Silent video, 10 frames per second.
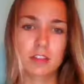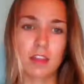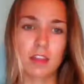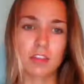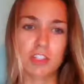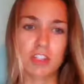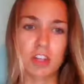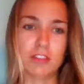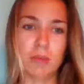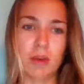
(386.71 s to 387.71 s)
just
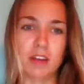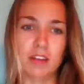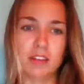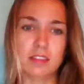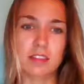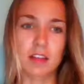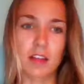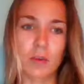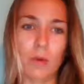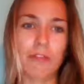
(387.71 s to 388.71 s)
change their bodies into
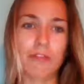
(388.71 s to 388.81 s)
like what